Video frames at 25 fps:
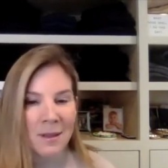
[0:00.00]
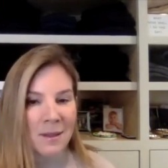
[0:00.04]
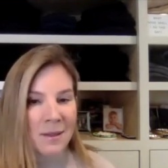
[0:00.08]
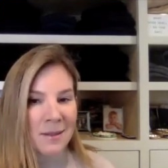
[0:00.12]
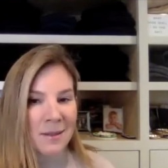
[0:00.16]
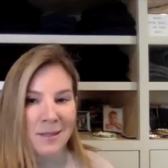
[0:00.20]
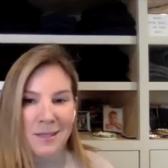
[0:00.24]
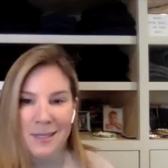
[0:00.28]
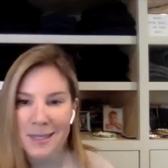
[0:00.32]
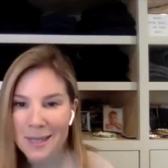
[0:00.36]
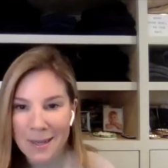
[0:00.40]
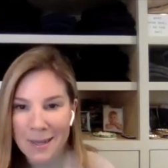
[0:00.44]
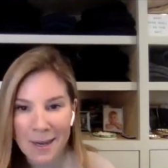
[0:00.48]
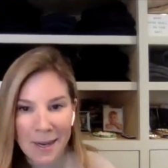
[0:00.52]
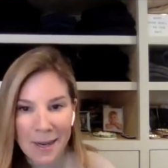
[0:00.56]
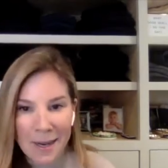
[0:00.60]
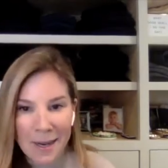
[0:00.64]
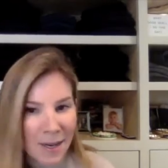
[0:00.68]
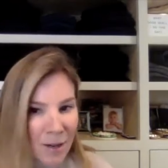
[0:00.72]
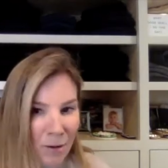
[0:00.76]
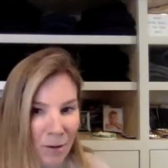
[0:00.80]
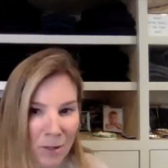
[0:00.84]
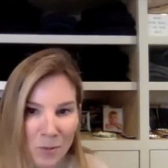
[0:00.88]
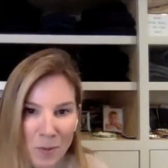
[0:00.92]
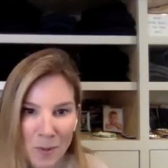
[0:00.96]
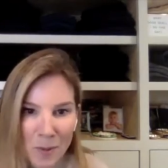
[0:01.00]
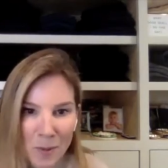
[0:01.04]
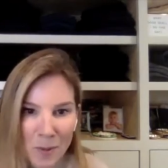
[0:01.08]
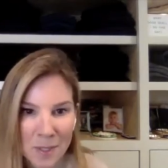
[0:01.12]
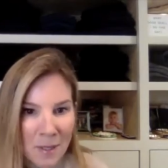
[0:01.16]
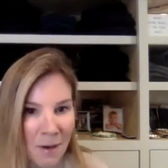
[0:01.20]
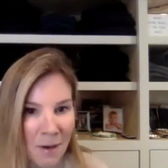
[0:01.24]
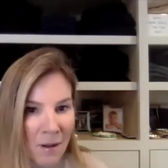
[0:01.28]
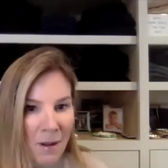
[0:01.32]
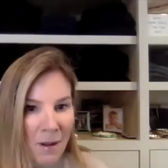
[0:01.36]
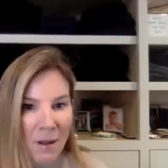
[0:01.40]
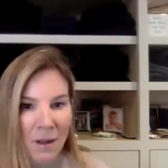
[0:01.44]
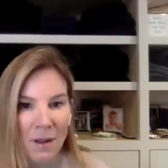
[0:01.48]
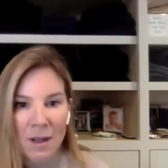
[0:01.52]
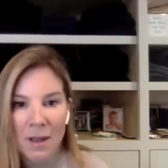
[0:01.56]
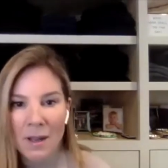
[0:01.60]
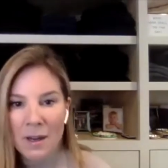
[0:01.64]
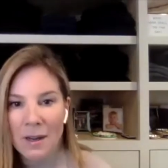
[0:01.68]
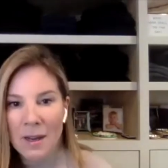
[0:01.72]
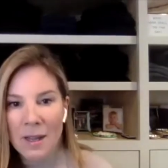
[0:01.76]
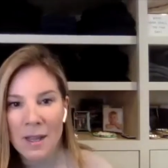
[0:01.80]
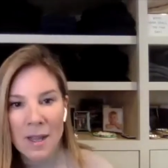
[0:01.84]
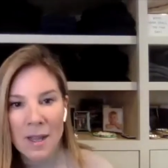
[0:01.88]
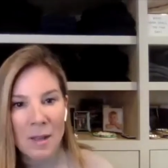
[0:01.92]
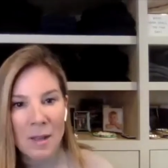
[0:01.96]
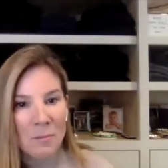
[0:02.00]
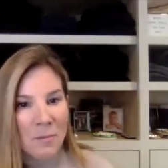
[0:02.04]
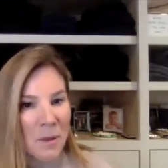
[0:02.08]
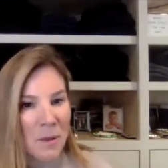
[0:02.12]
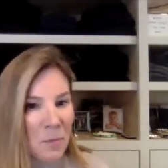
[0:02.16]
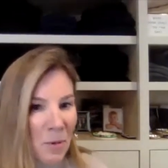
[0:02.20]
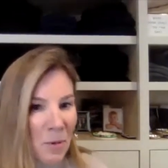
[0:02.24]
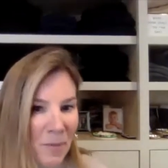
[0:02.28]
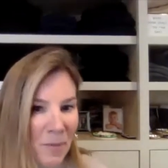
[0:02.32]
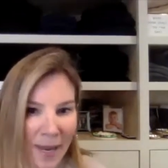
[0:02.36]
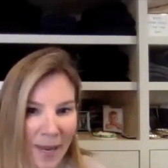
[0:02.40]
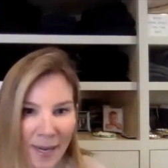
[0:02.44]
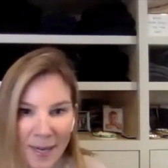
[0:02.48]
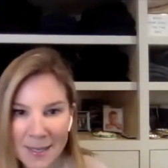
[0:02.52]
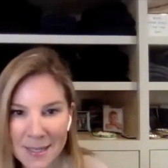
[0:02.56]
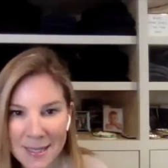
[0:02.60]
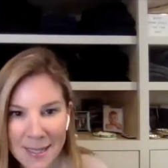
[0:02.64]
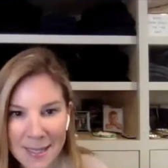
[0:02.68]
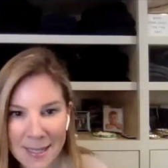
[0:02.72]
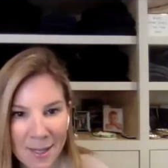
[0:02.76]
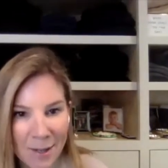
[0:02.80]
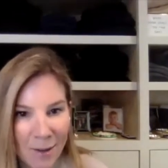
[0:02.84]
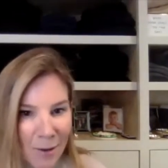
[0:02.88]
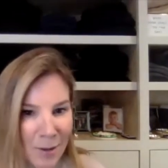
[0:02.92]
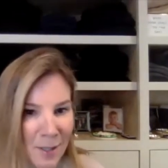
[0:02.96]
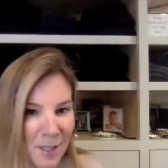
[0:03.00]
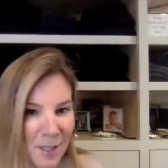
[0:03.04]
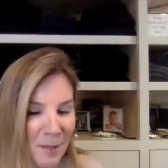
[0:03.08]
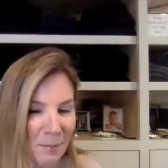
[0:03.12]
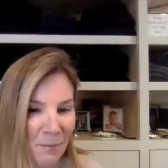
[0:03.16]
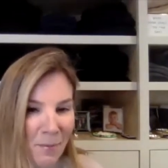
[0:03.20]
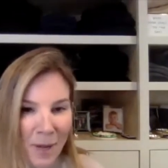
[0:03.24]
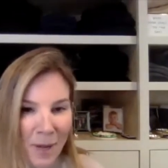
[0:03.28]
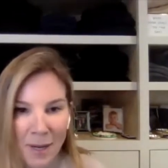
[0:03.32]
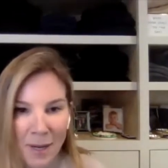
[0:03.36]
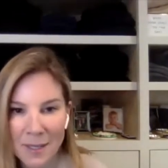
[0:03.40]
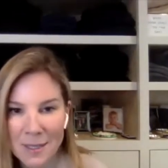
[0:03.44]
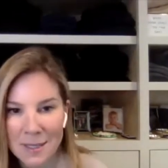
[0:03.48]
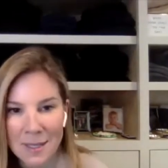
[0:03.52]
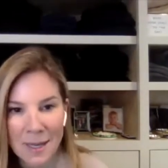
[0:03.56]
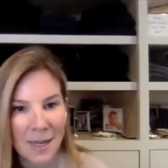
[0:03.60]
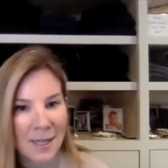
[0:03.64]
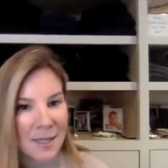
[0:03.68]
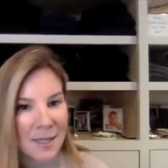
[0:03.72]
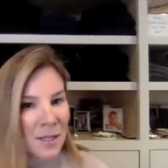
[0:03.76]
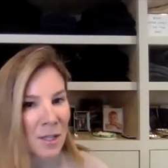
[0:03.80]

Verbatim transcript: C N N Heroes wasn't on, People Magazine Heroes amongst us.